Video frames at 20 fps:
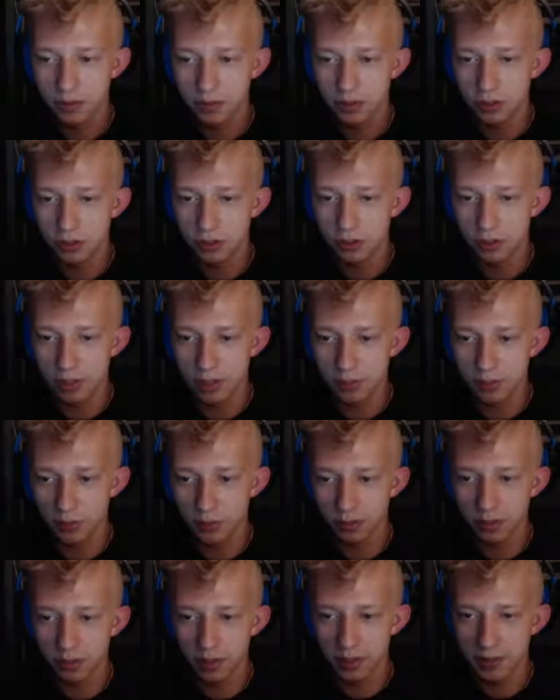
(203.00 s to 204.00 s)
do that sort
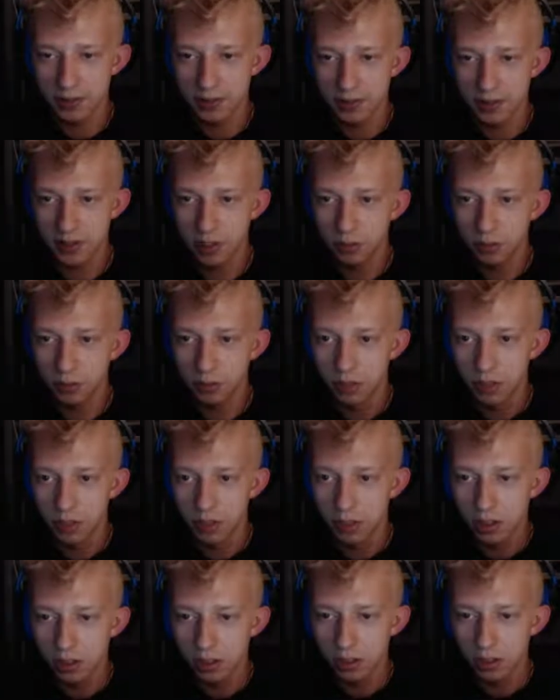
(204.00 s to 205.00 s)
of thing. So
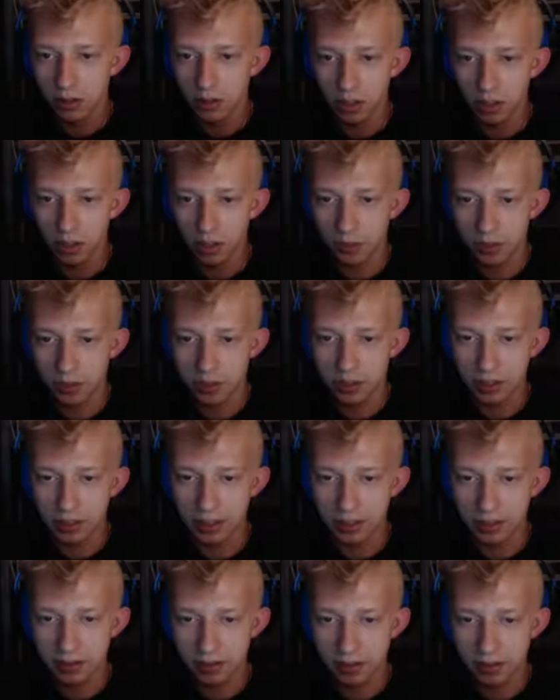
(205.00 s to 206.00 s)
I'm just
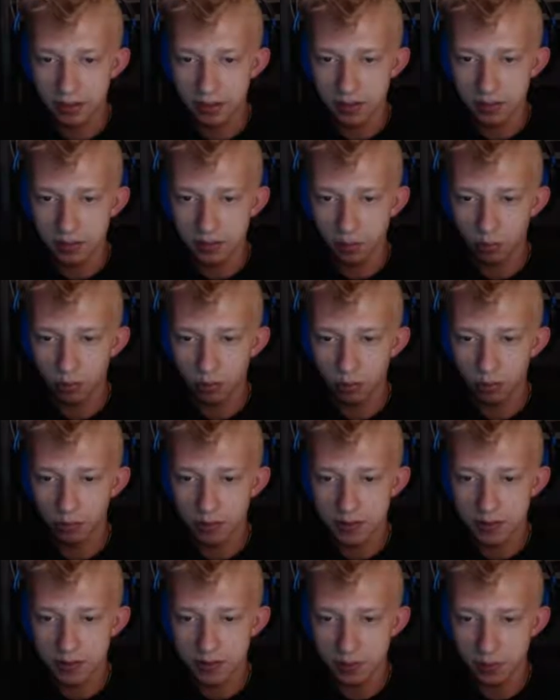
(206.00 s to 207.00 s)
collecting these
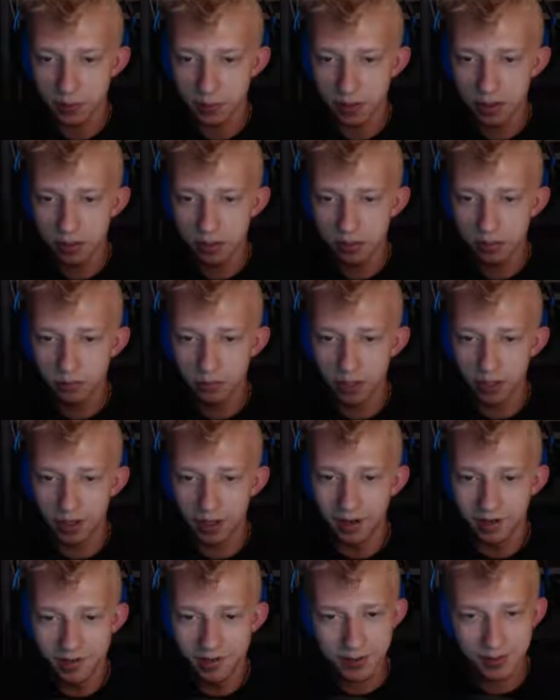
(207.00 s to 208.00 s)
walruses as we go.
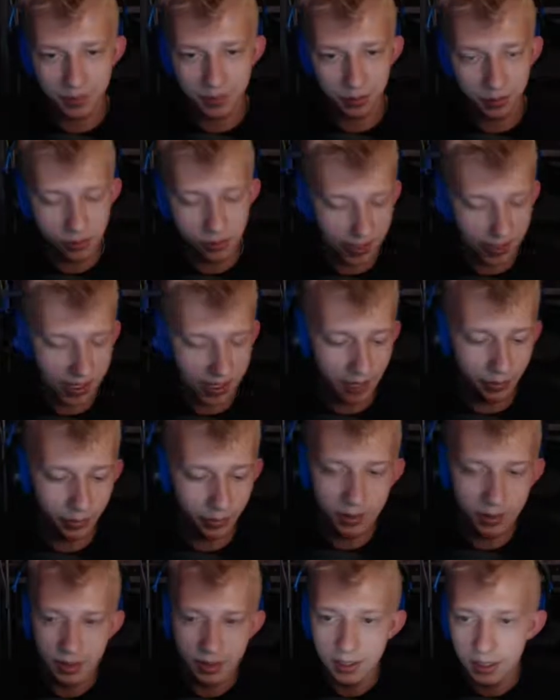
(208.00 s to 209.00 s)
There's a blue cap,
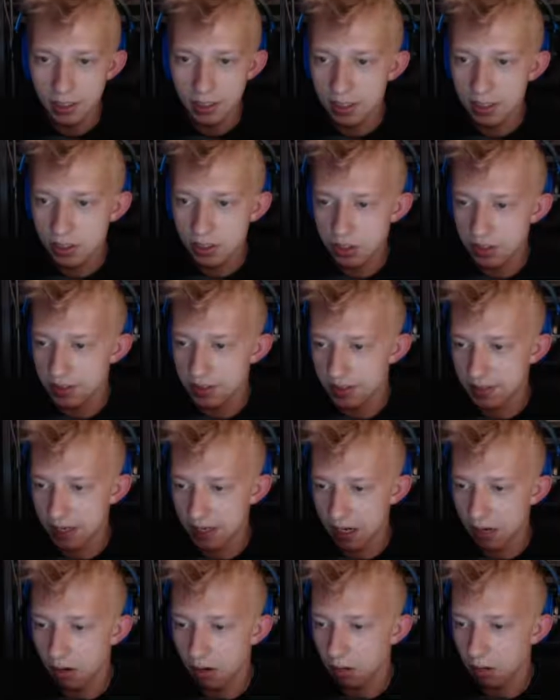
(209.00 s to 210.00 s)
Initiate's
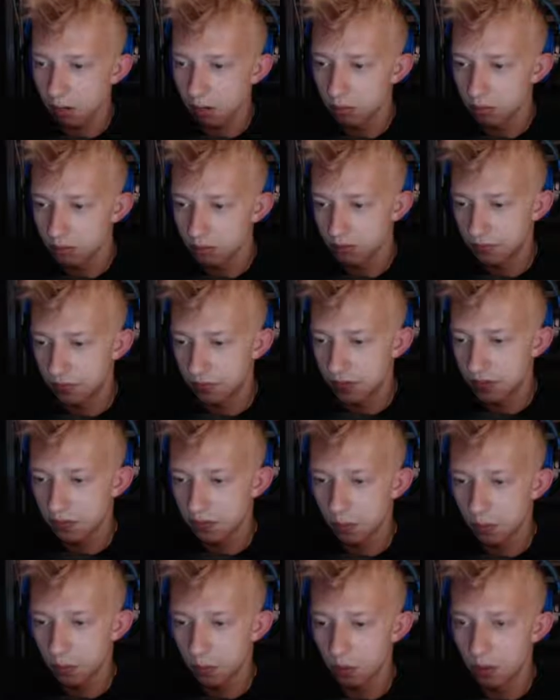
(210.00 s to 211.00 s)
Cowl, Defense
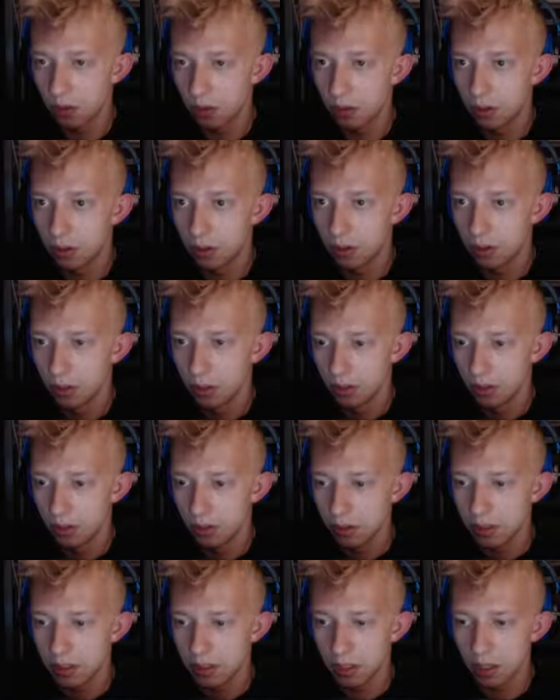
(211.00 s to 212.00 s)
4.
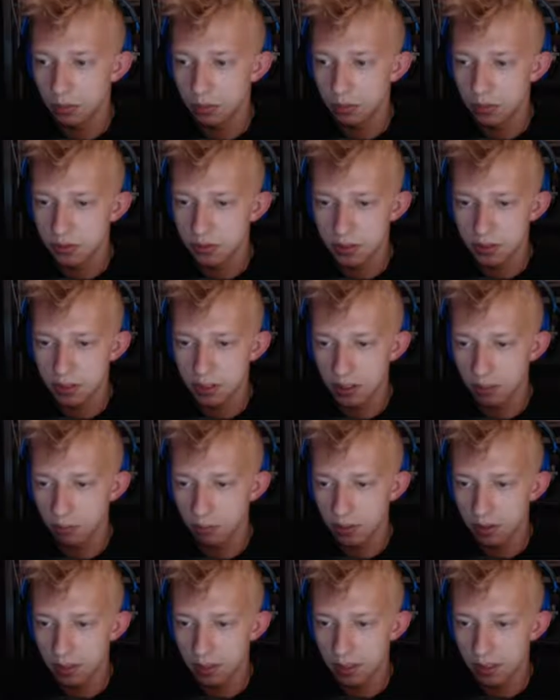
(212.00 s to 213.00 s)
Yeah, I'm just gonna get
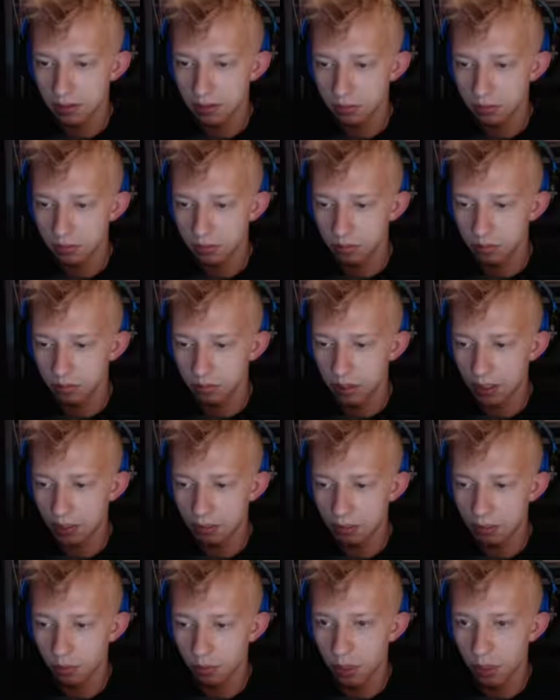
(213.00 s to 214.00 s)
rid of that. I don't
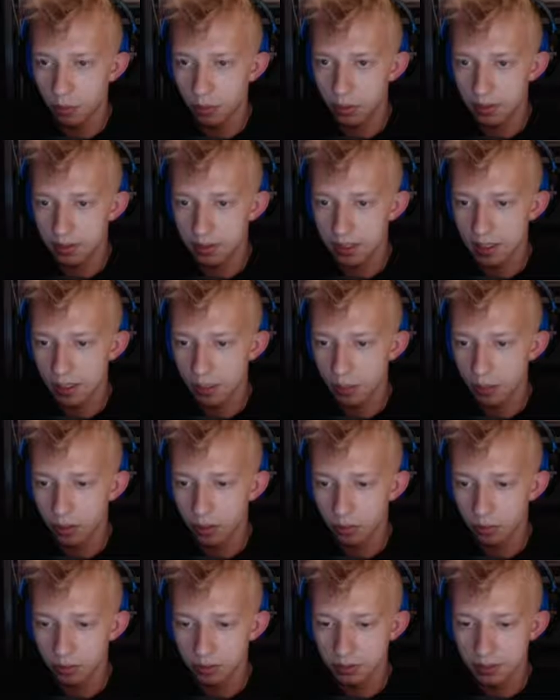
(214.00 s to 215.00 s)
know why I picked that up. I don't want